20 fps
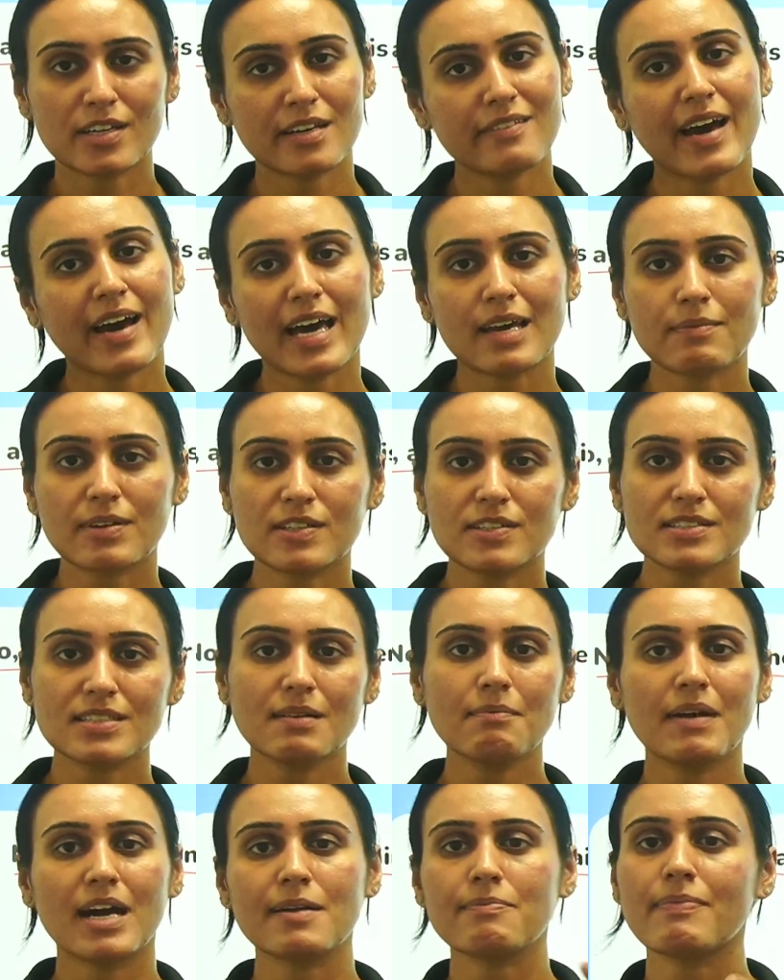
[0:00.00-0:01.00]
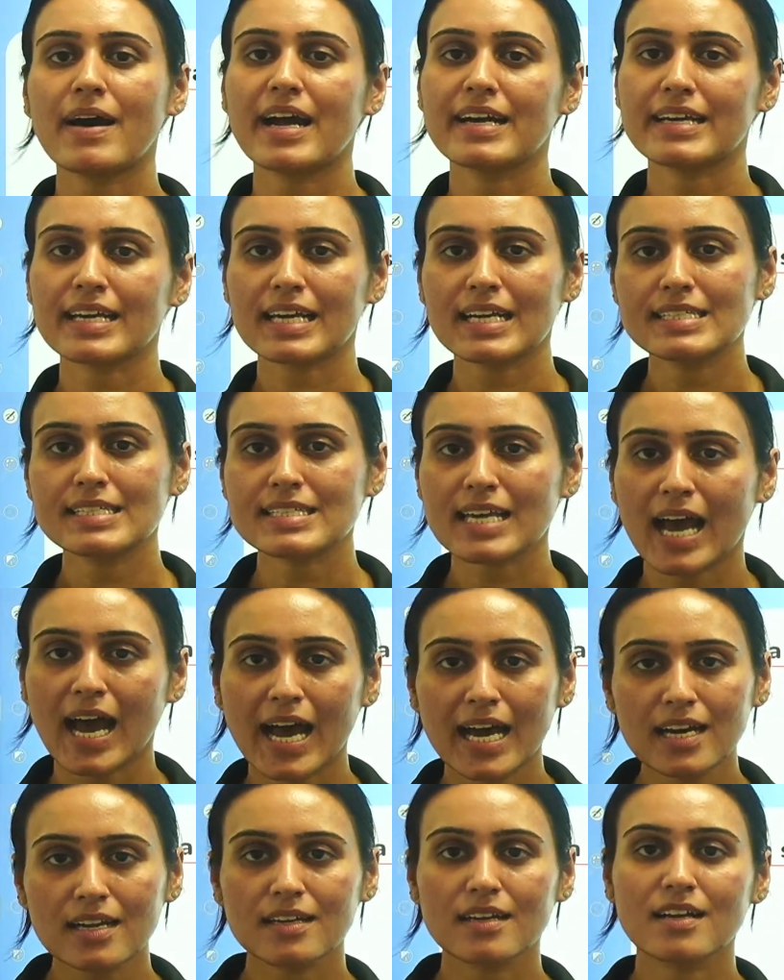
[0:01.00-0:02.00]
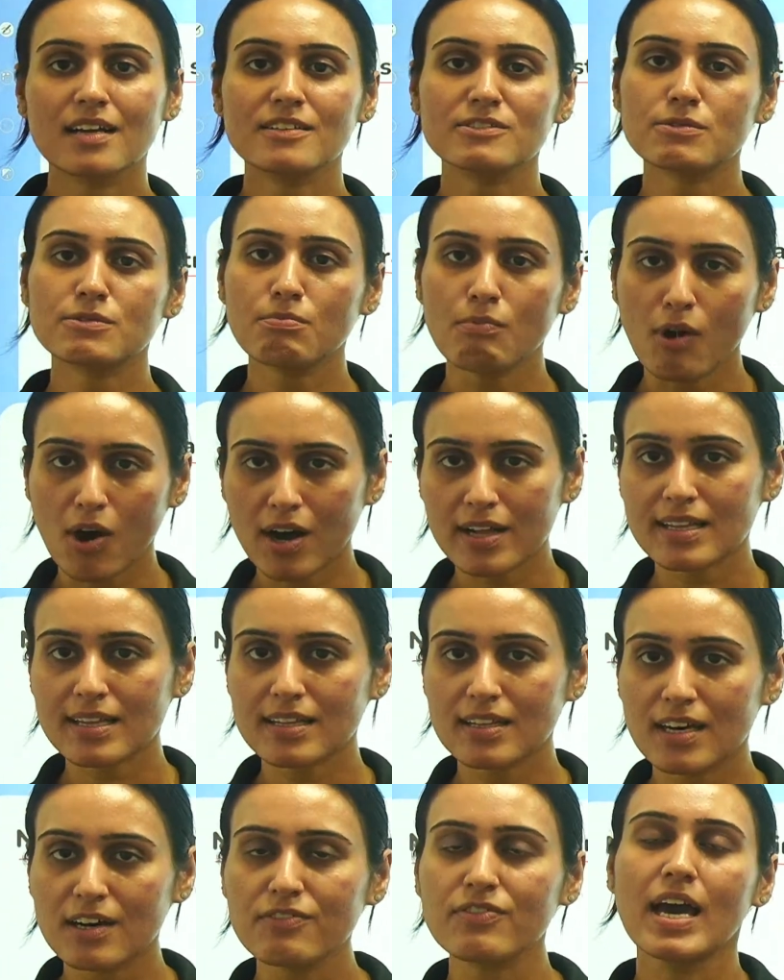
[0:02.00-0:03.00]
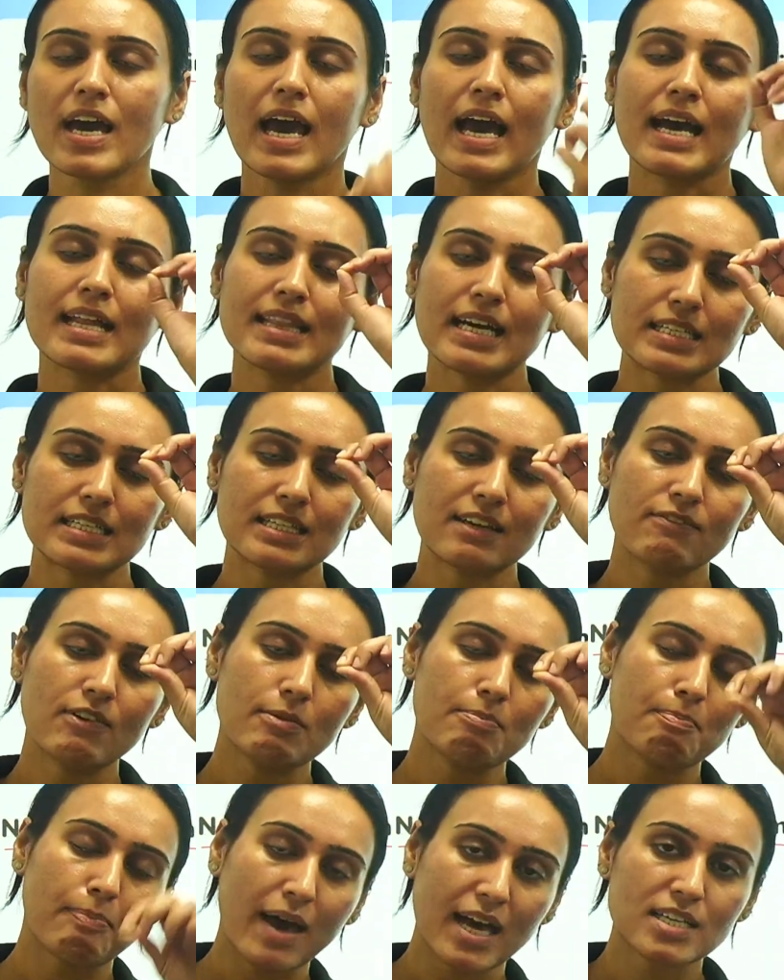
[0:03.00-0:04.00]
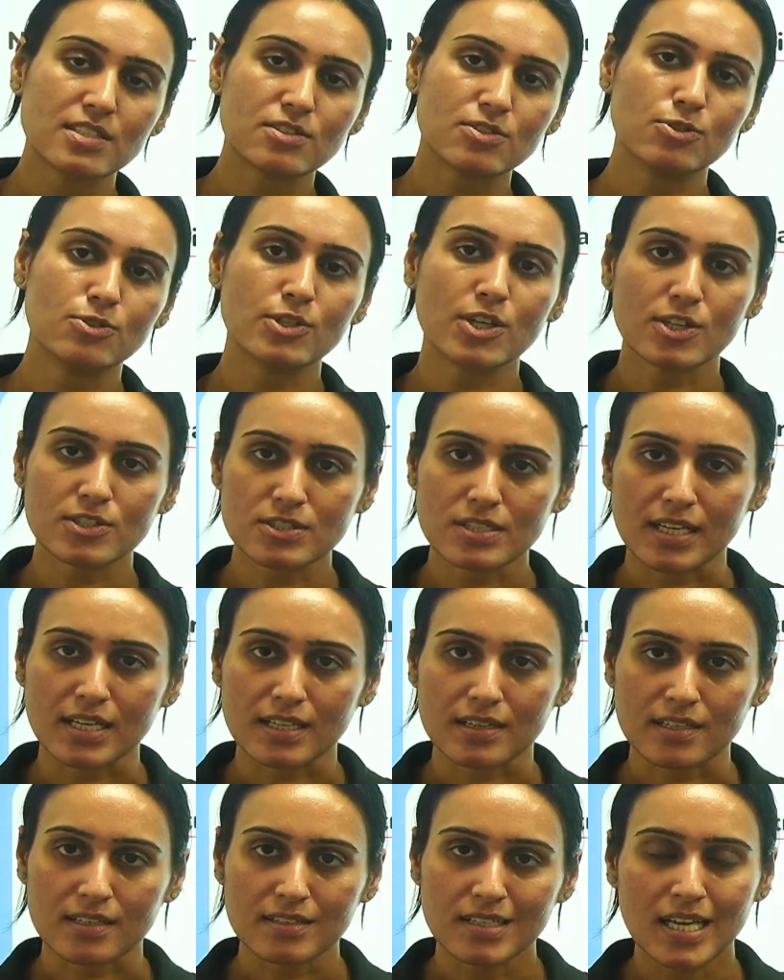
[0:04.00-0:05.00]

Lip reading: Why? Because the mud particles are small enough that they will pass through your strainer.